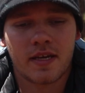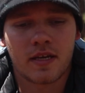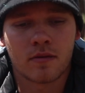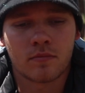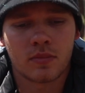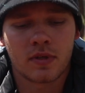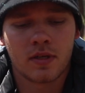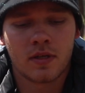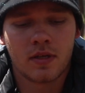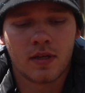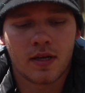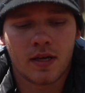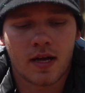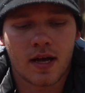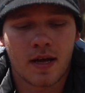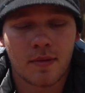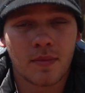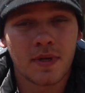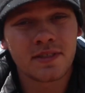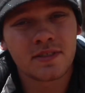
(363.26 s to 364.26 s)
camp?
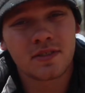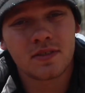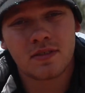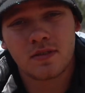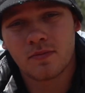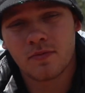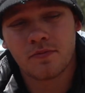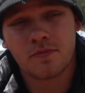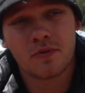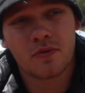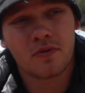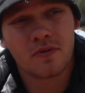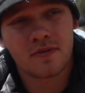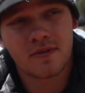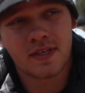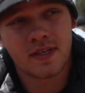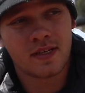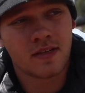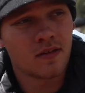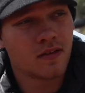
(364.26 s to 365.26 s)
I mentioned it before
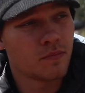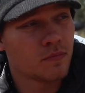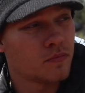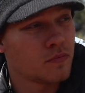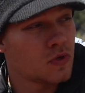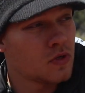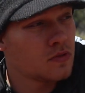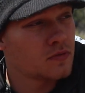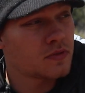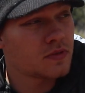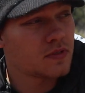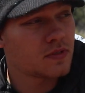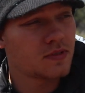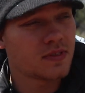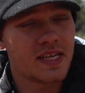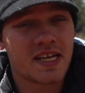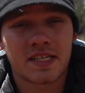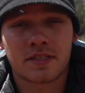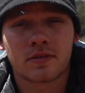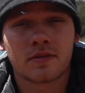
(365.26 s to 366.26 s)
that most
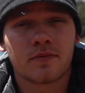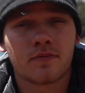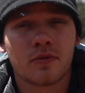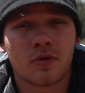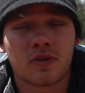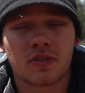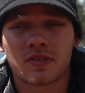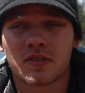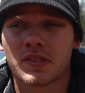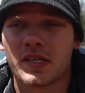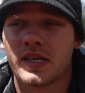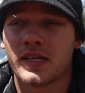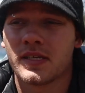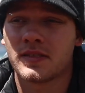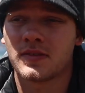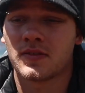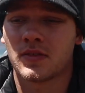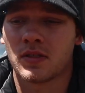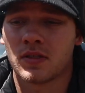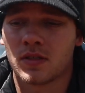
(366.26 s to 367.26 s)
national forest
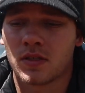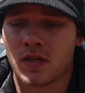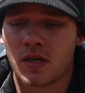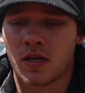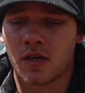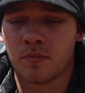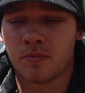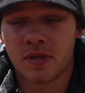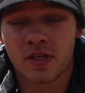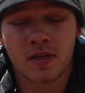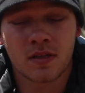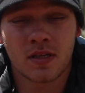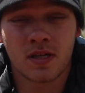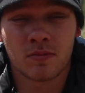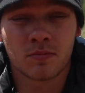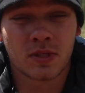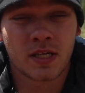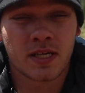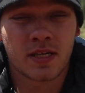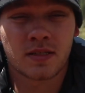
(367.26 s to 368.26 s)
lands and
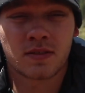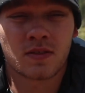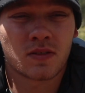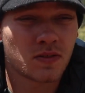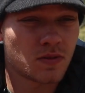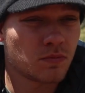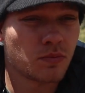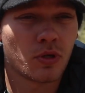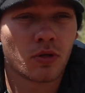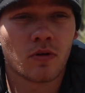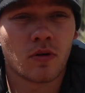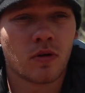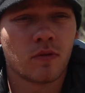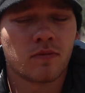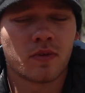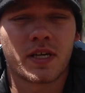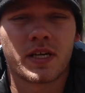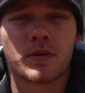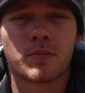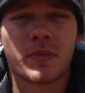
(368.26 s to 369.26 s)
BLM lands, it's Bureau
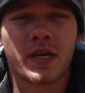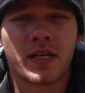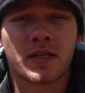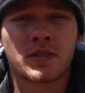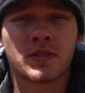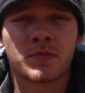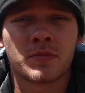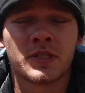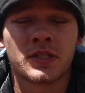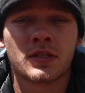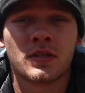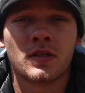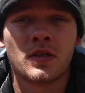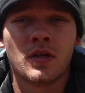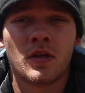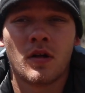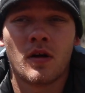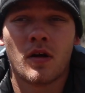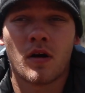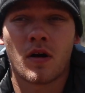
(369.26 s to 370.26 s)
of Land Management,
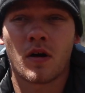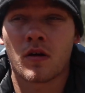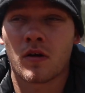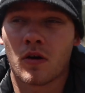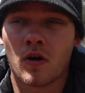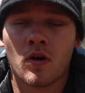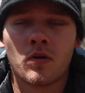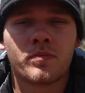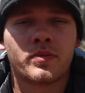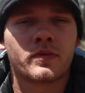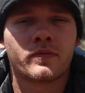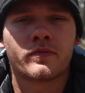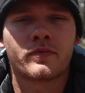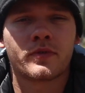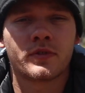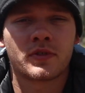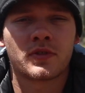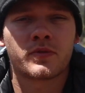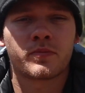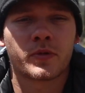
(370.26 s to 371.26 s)
are open
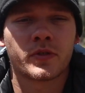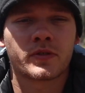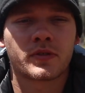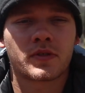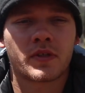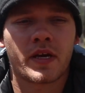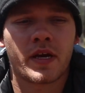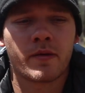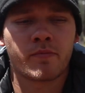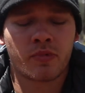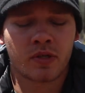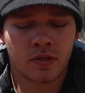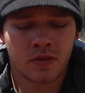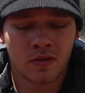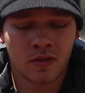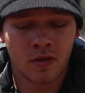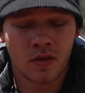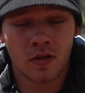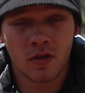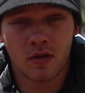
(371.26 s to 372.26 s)
for dispersed camping.